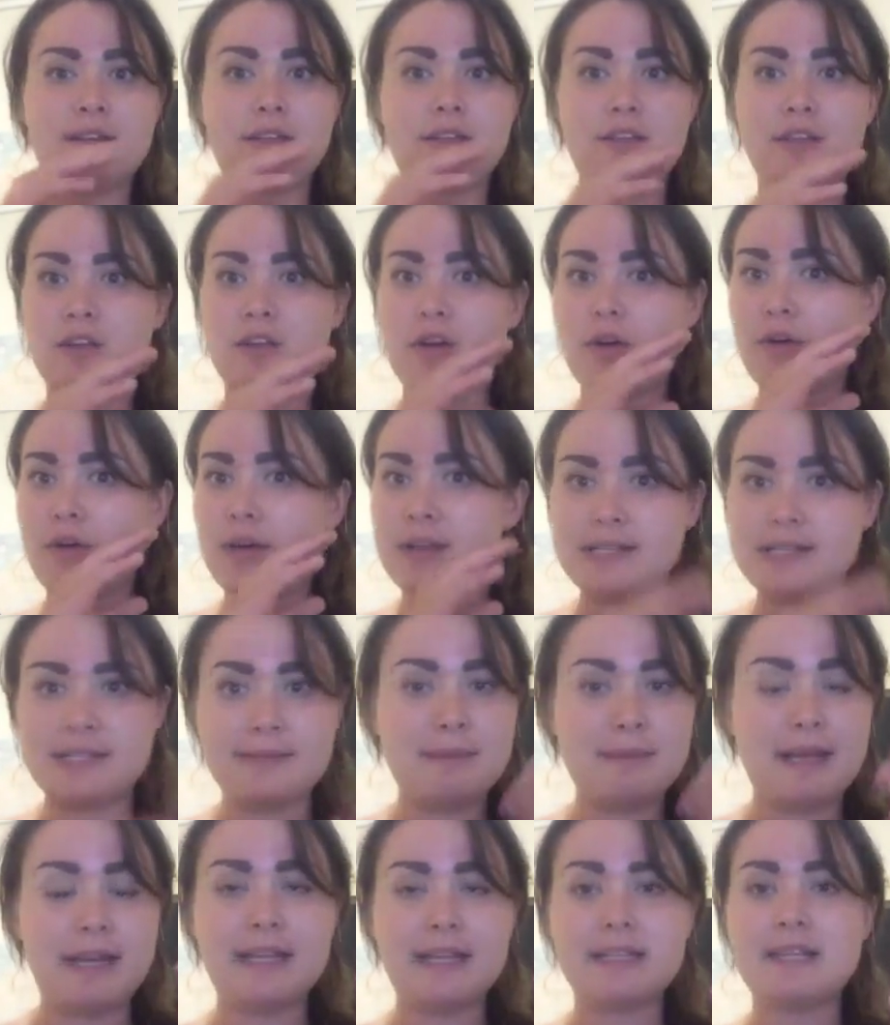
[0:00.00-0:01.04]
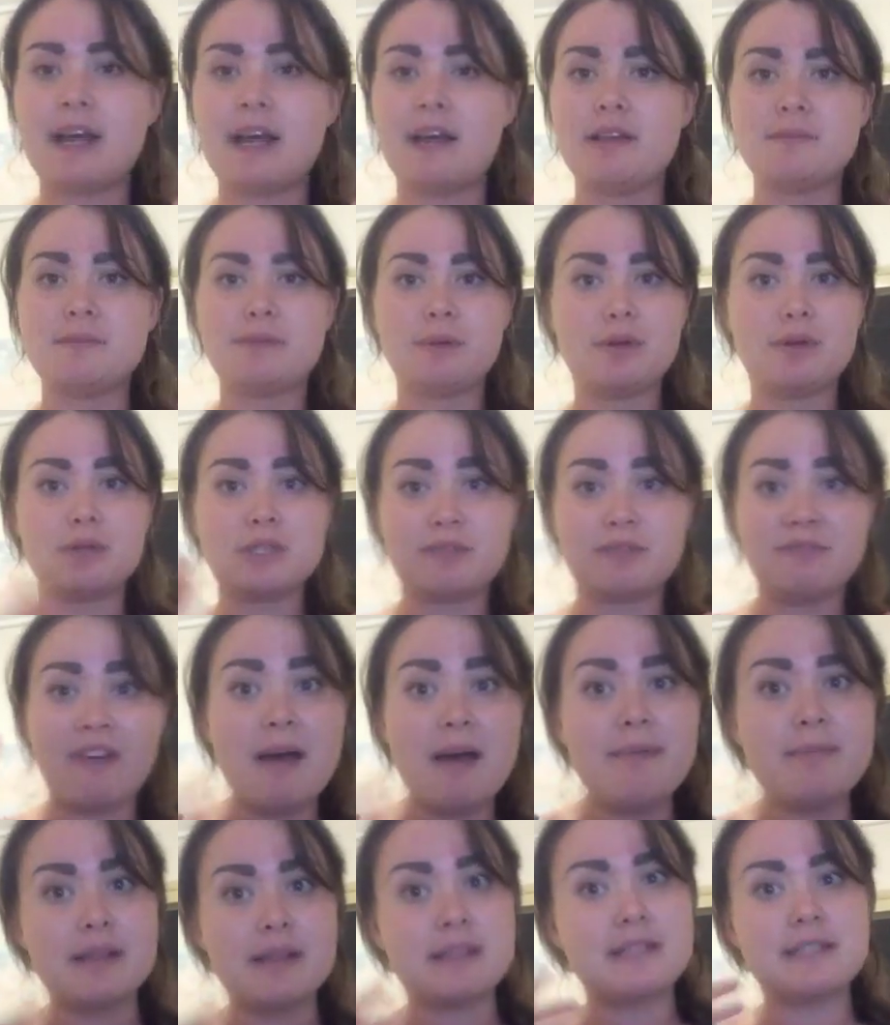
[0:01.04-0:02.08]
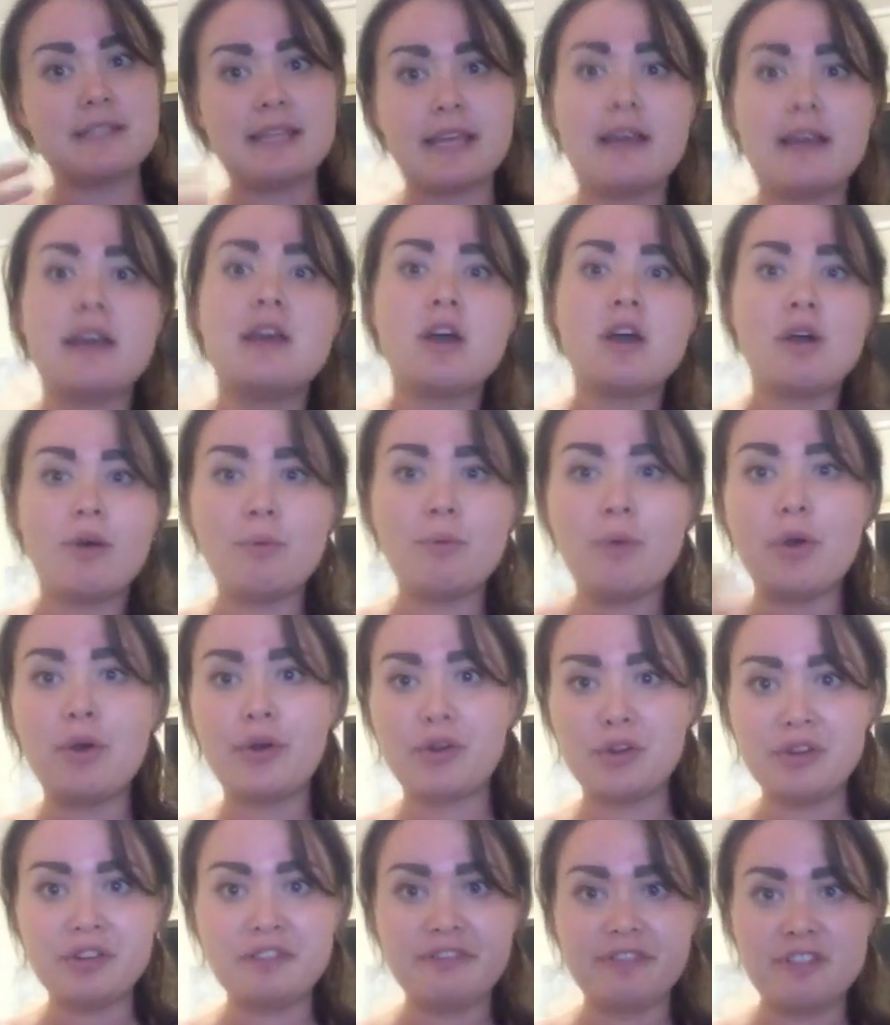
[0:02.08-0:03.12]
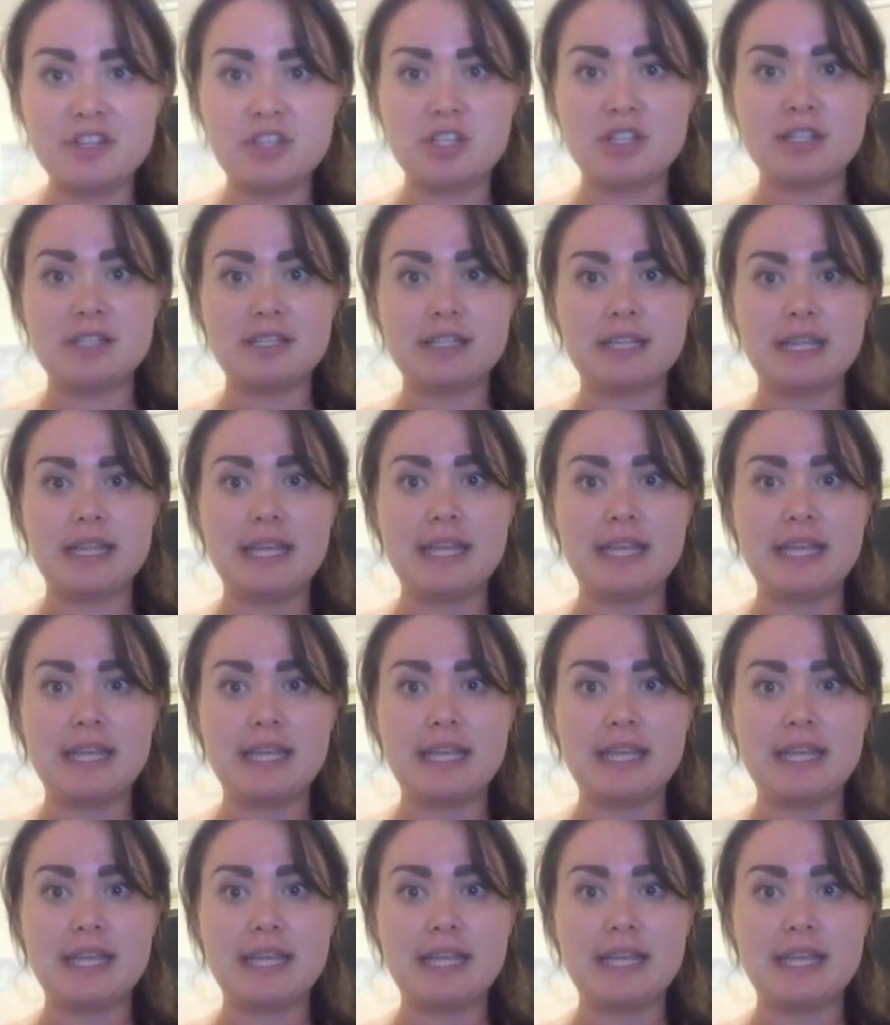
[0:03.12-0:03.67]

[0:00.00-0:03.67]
as many times, because farmers, they work on efficiency.